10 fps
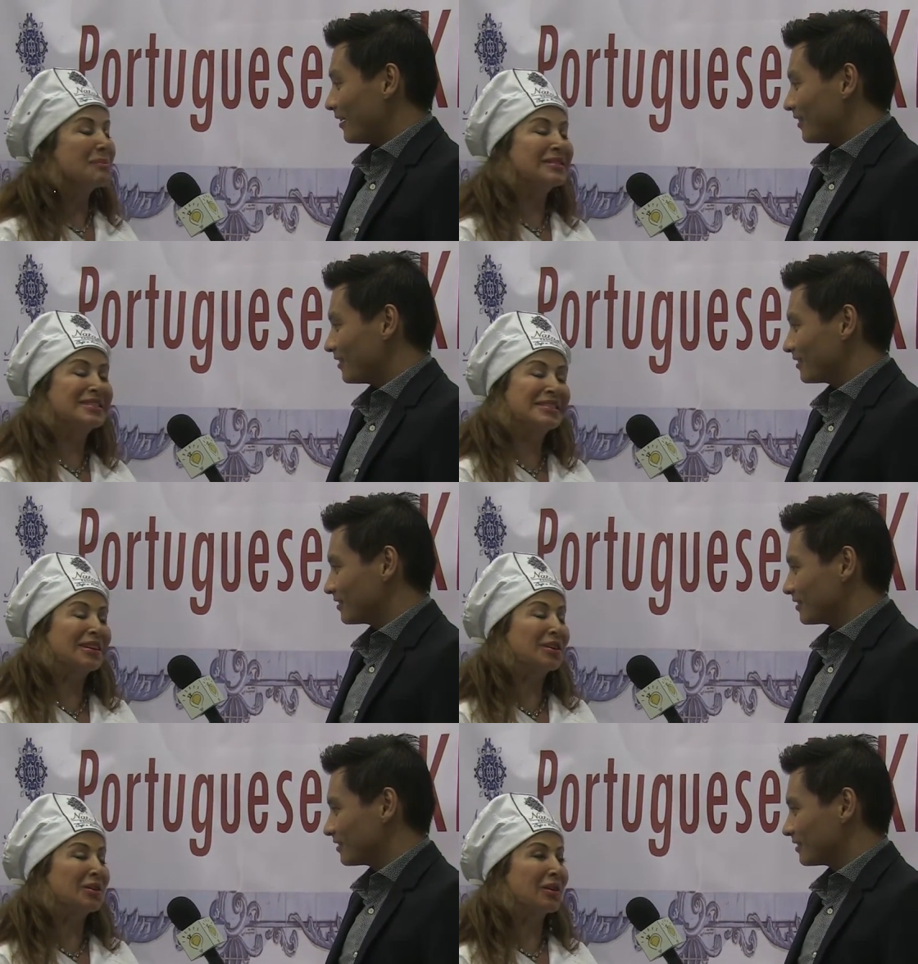Speaker 1: But
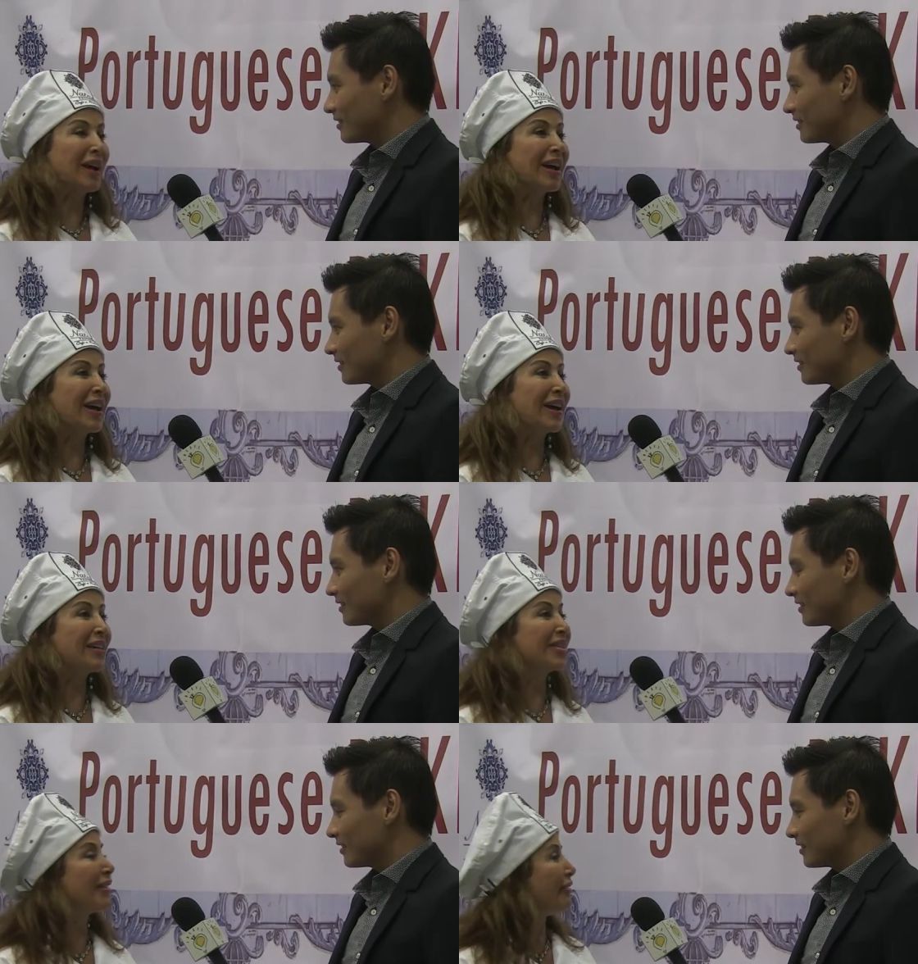still,
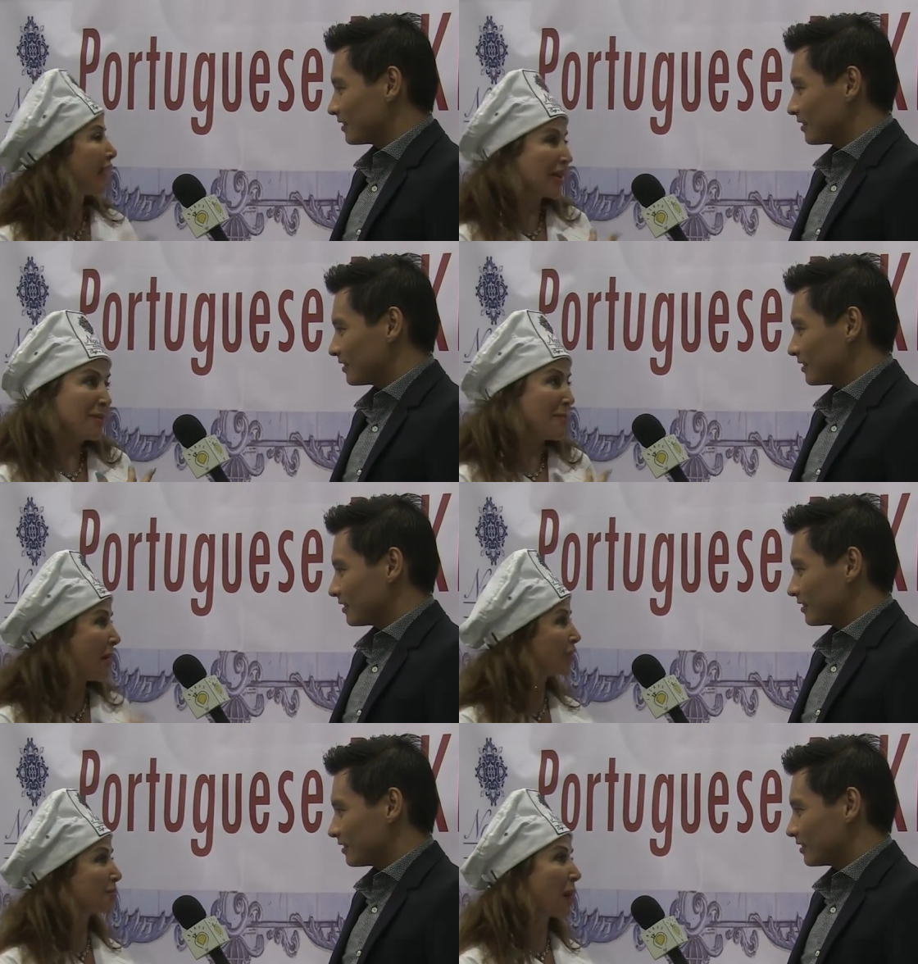uh, the very
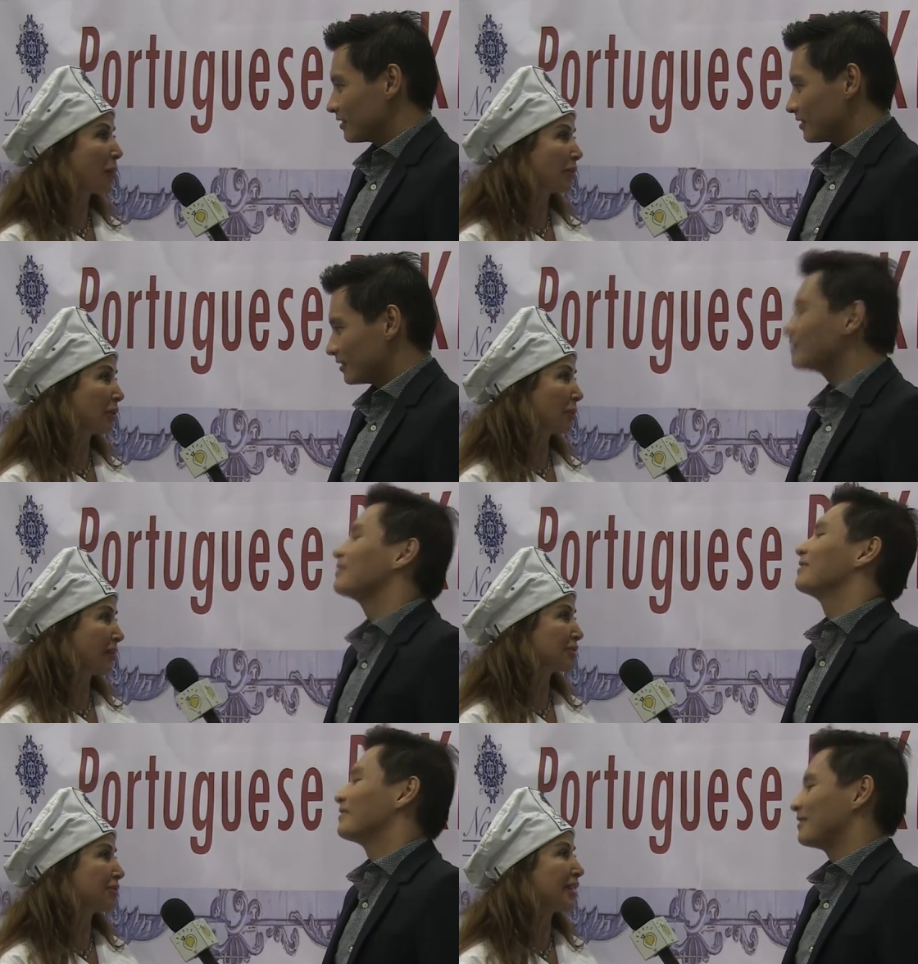most popular
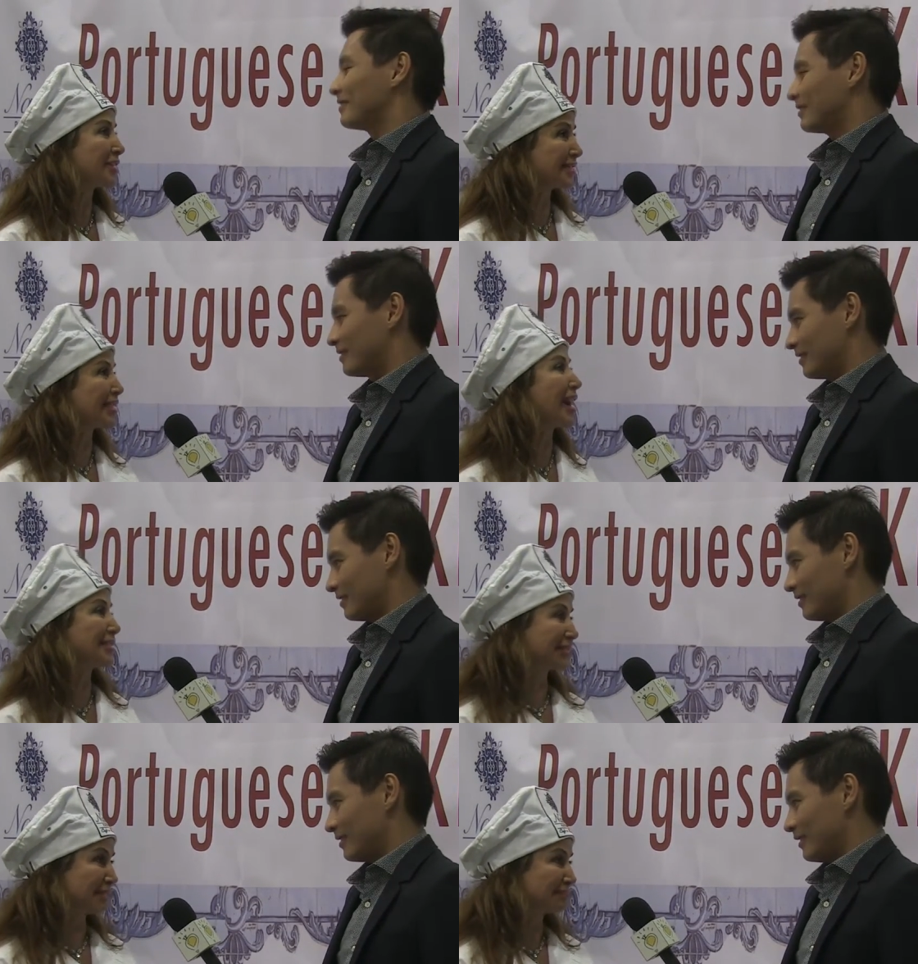pastry is the
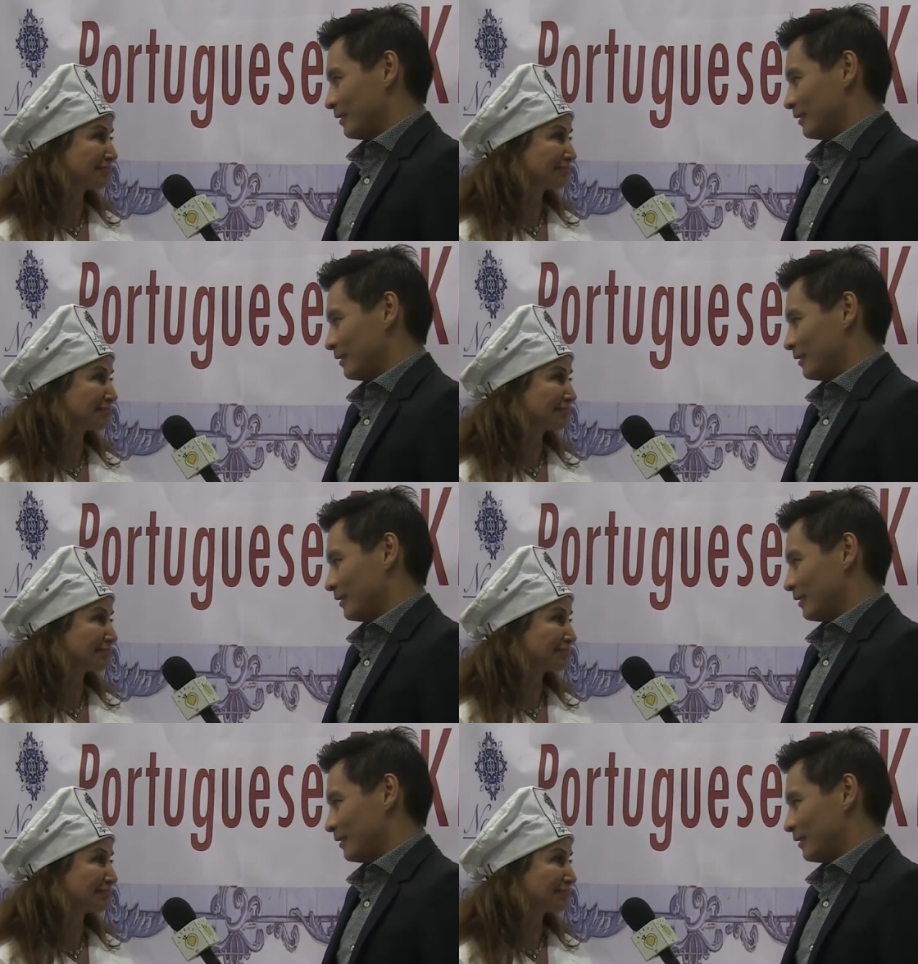Nata.